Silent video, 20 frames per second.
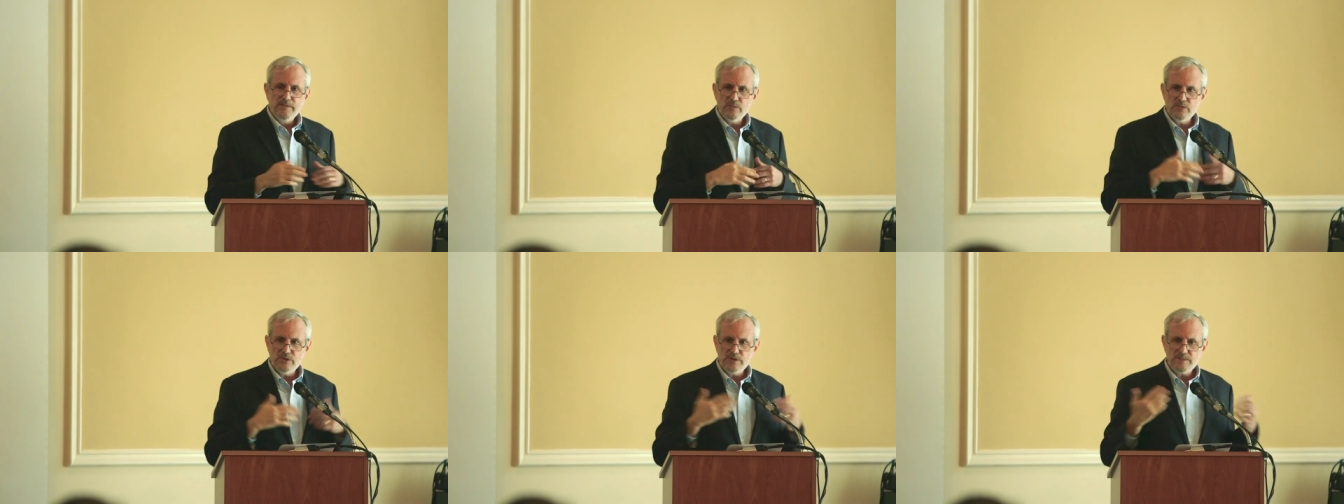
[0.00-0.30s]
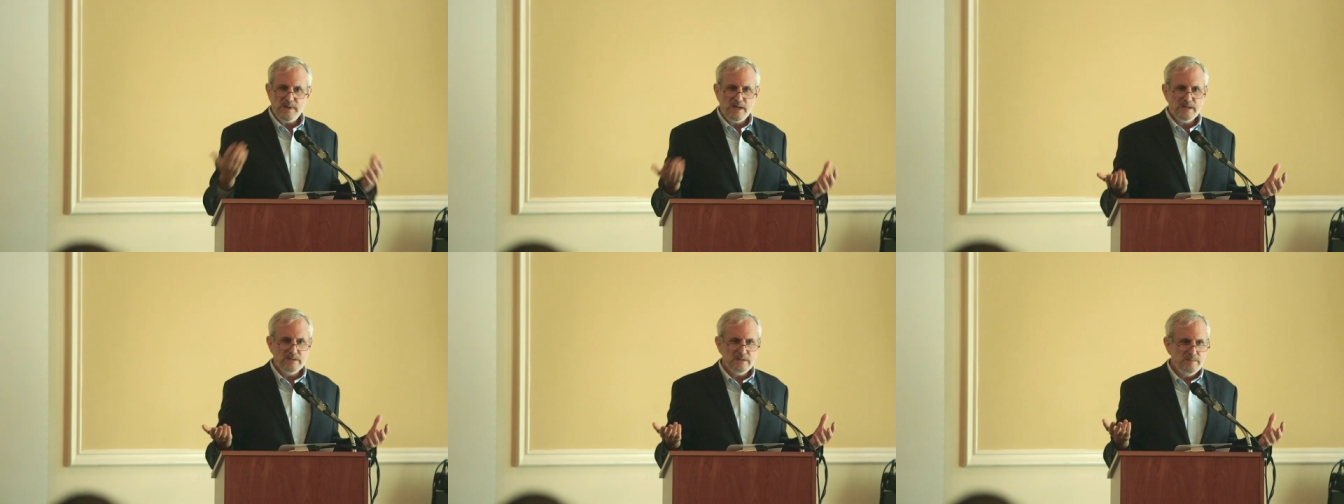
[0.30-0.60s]

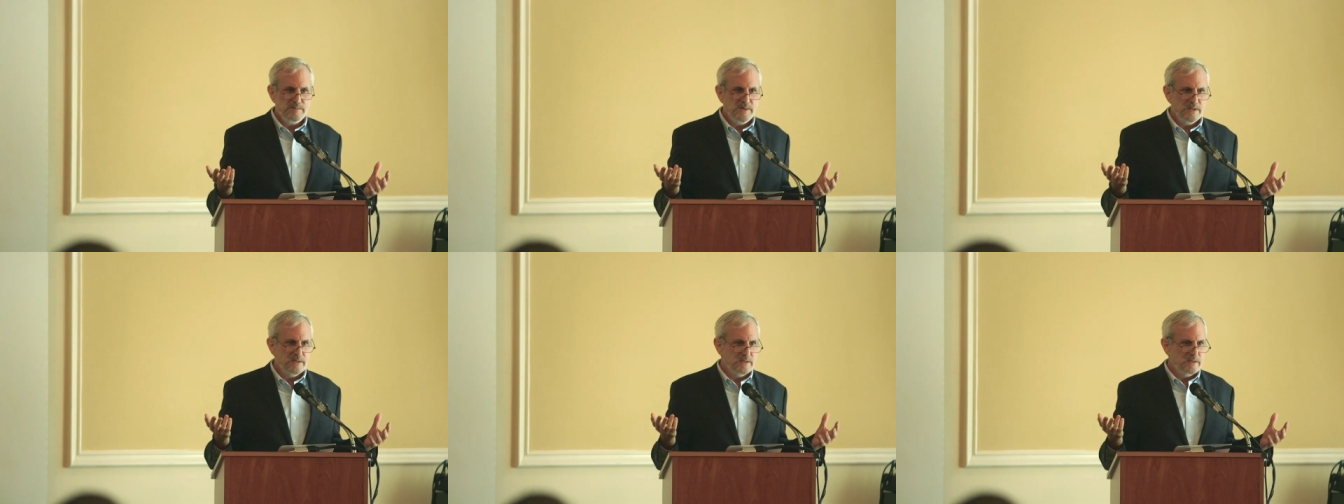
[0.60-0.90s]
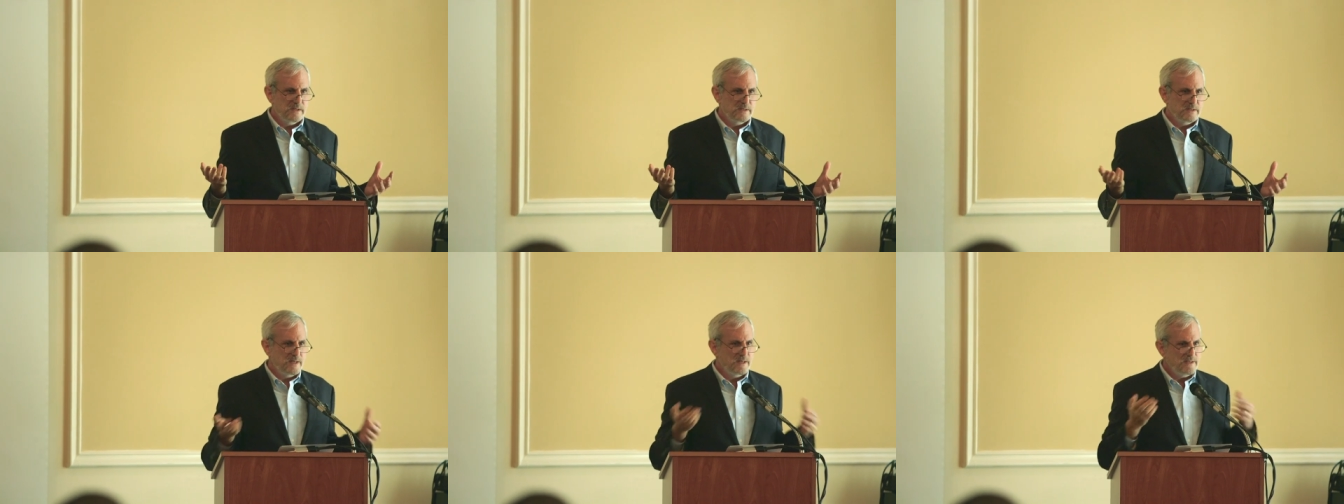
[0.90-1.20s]

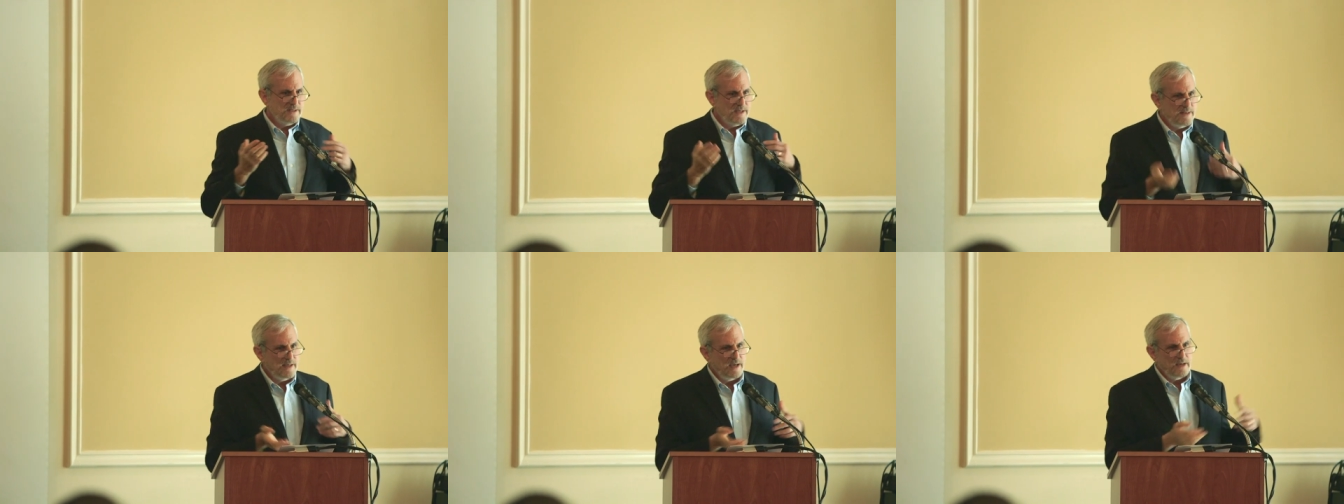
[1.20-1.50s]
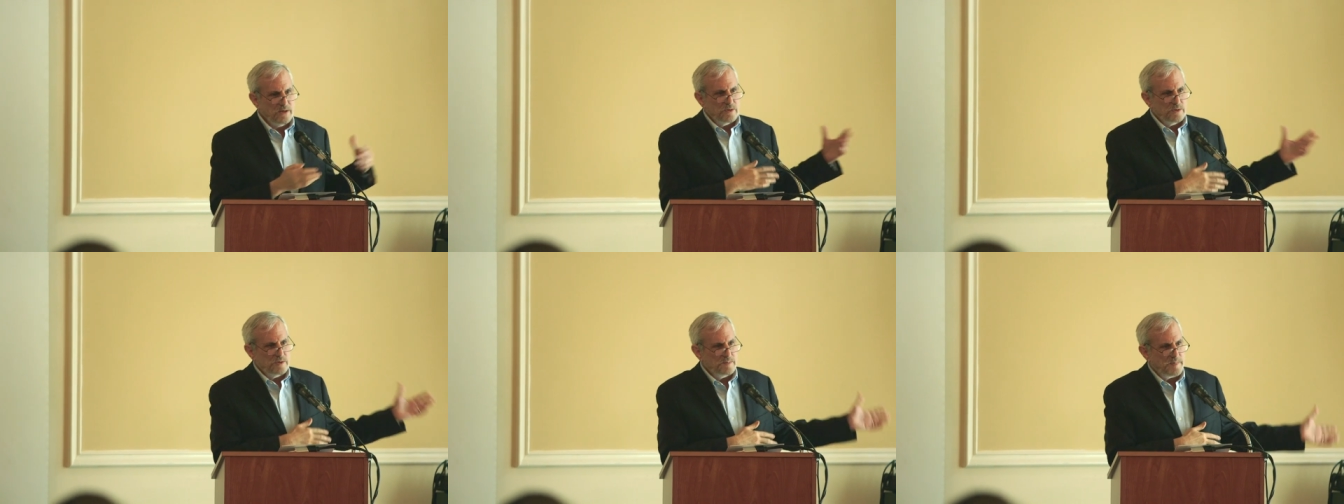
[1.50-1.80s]
responsibilities. And I said that
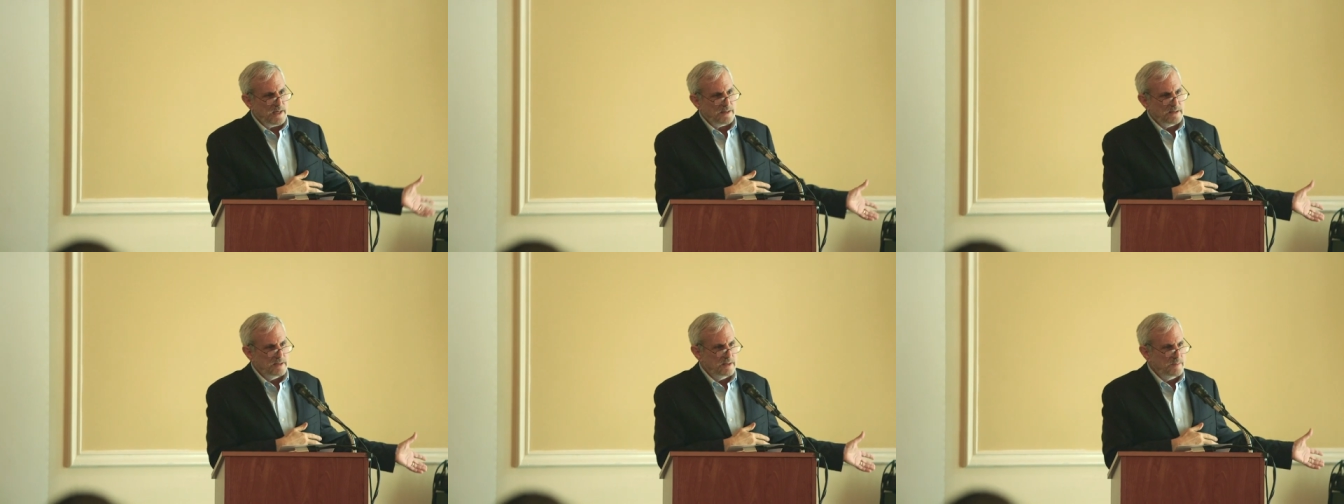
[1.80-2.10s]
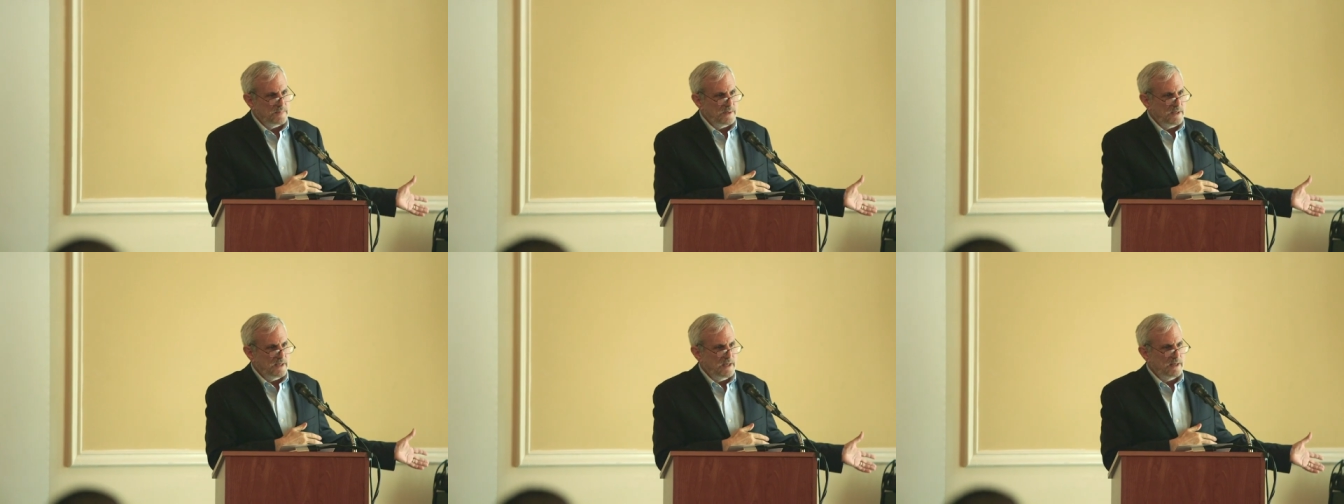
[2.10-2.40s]
goes back to the
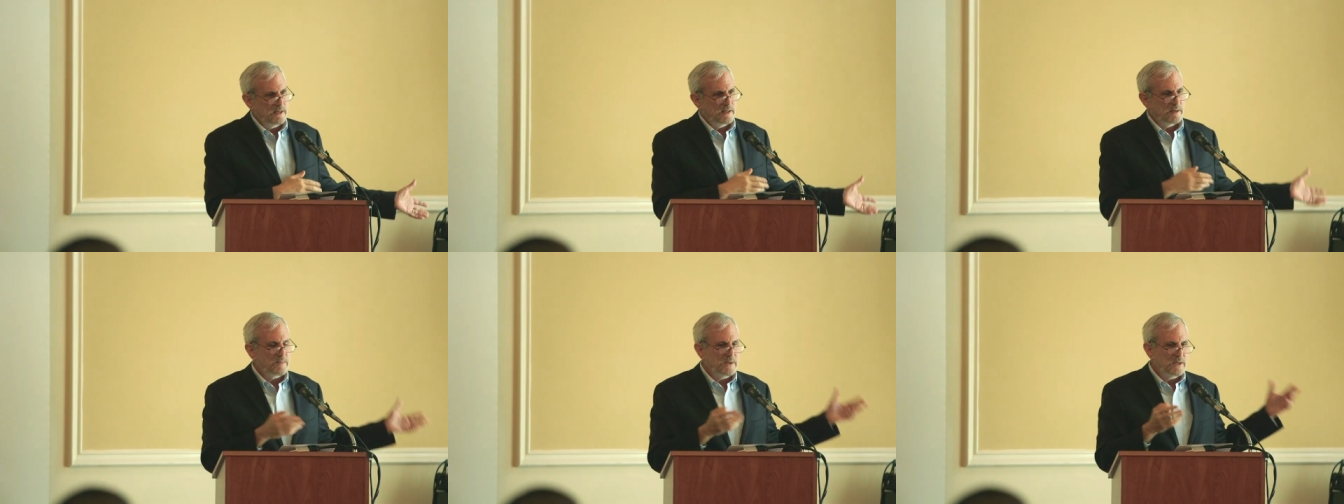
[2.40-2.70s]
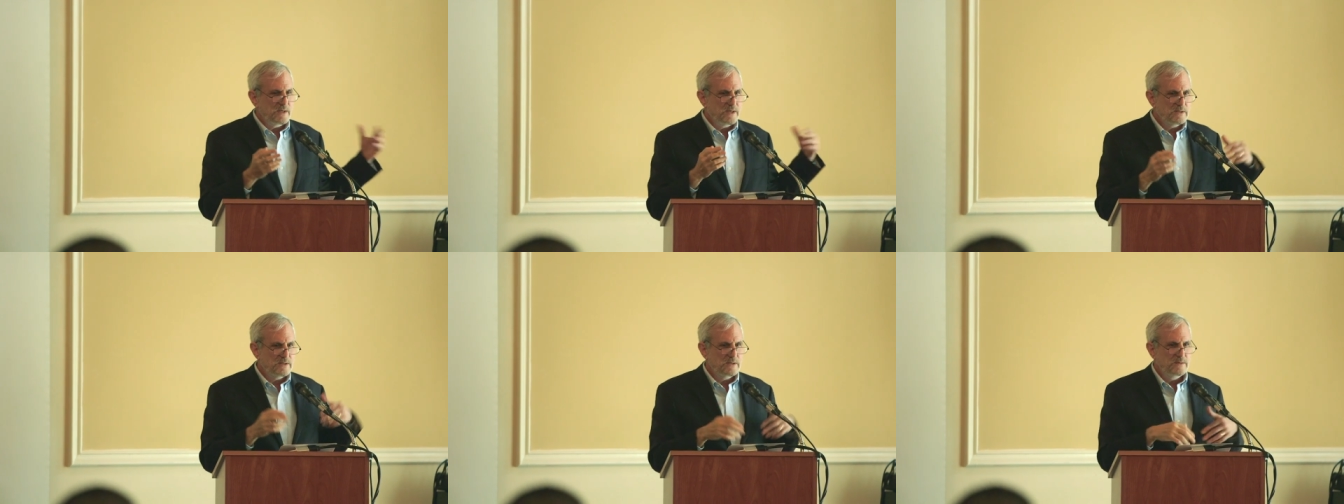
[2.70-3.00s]
beginning,
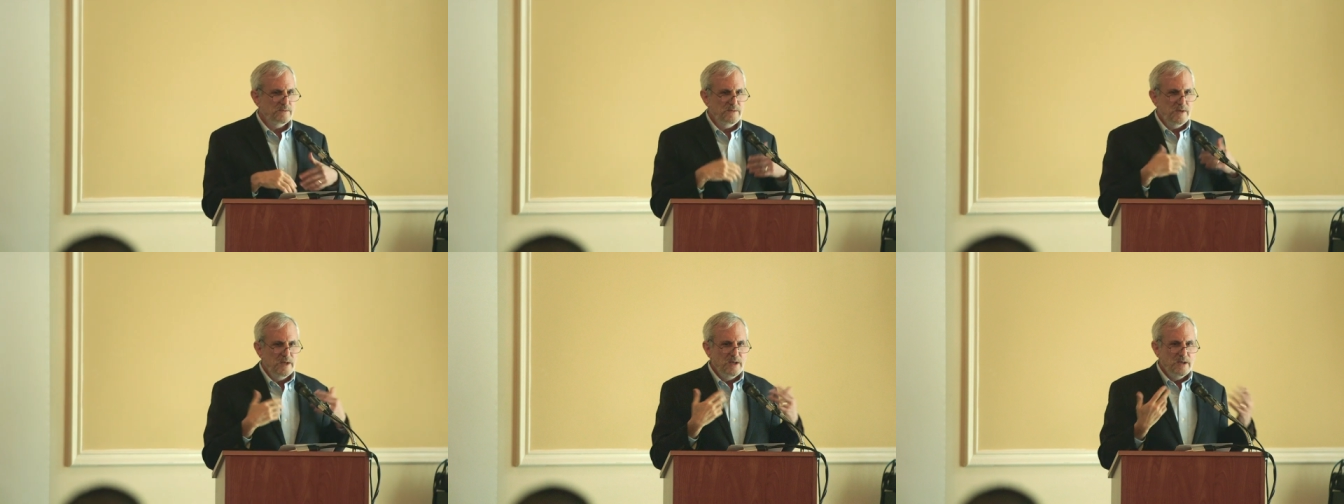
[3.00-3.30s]
because the,